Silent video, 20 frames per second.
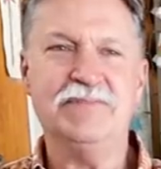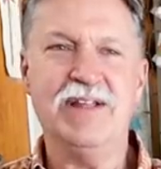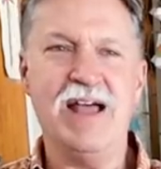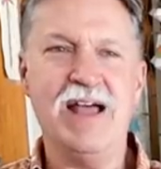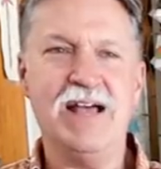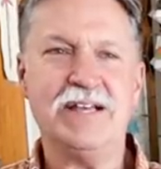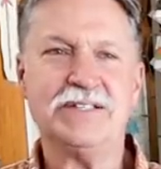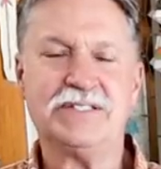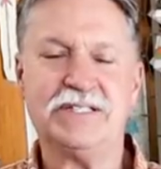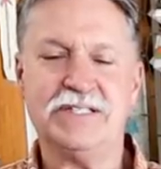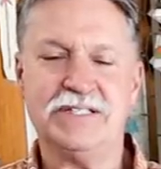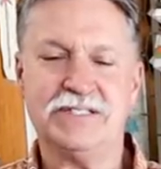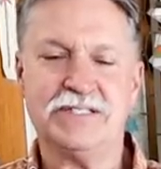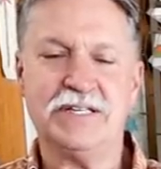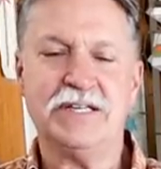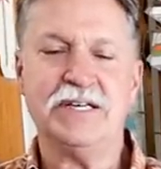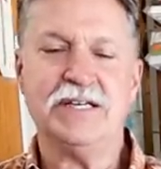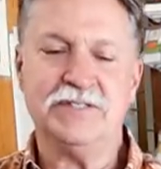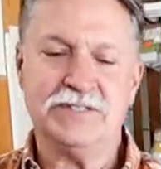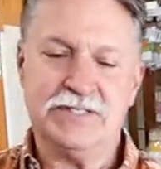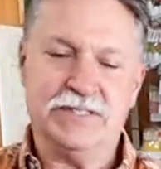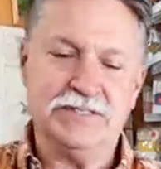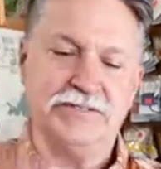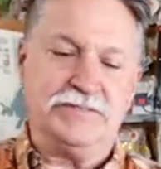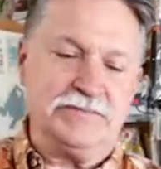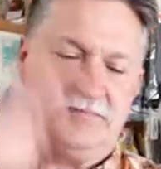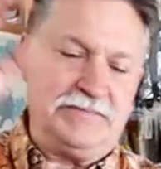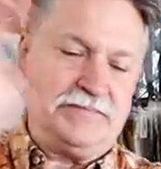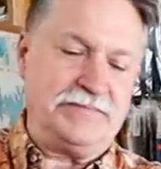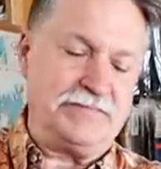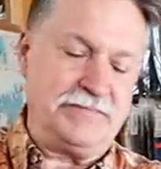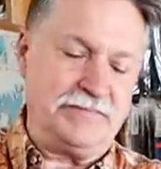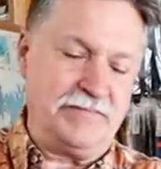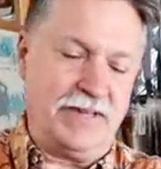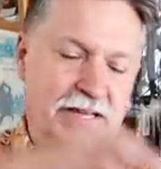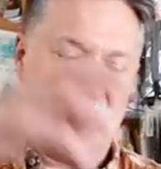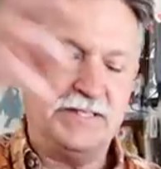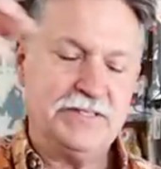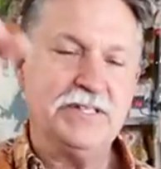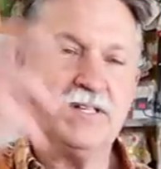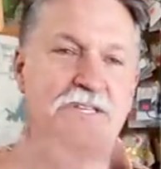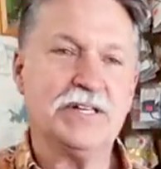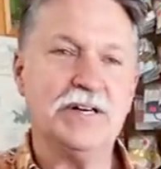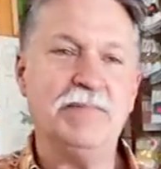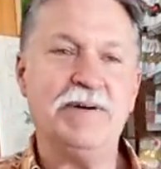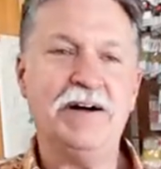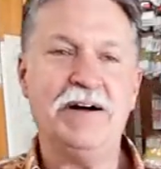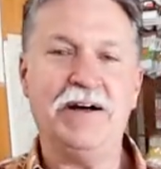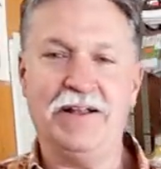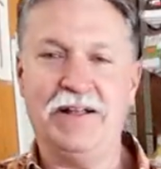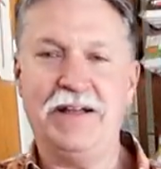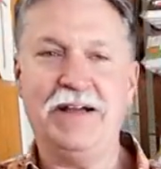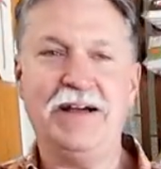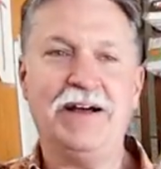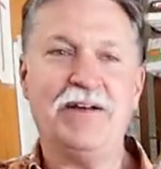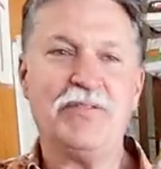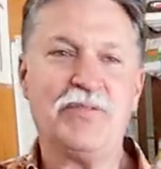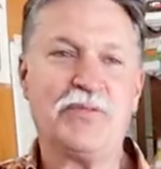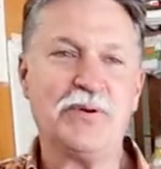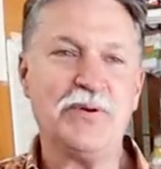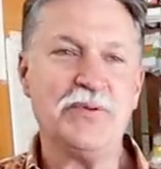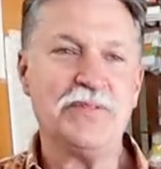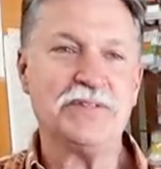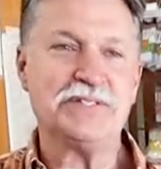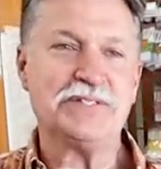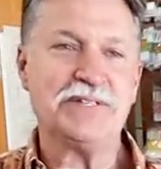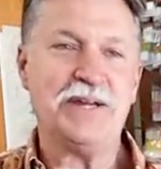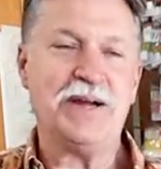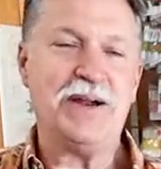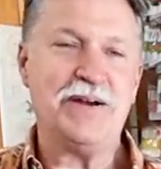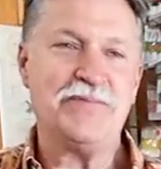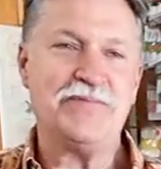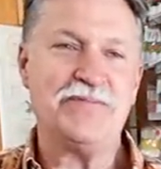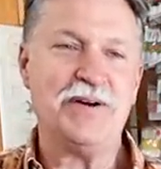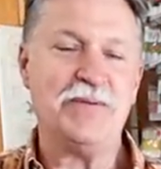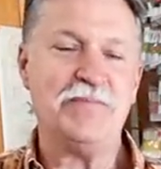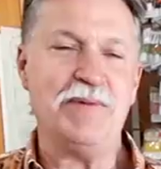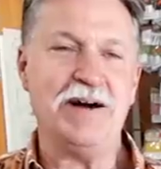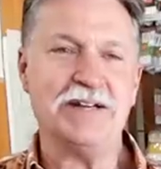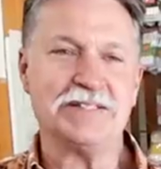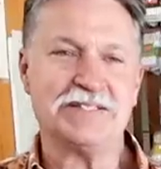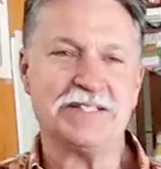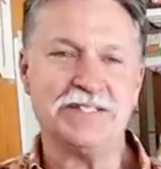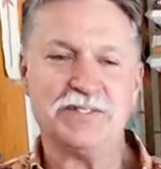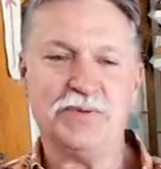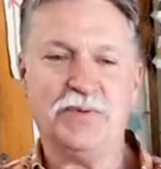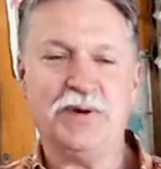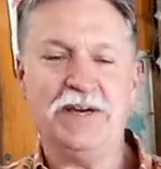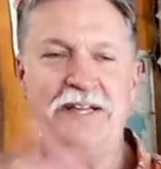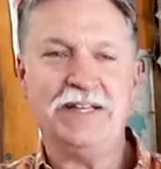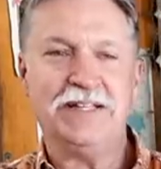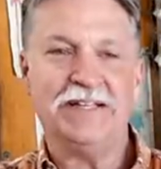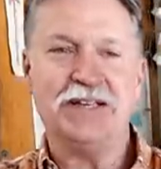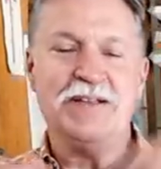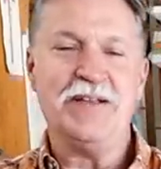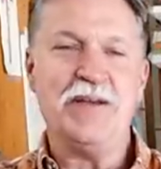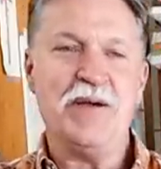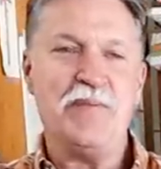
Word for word: nasty stuff. So I took them all out, threw the styrofoam boxes away, and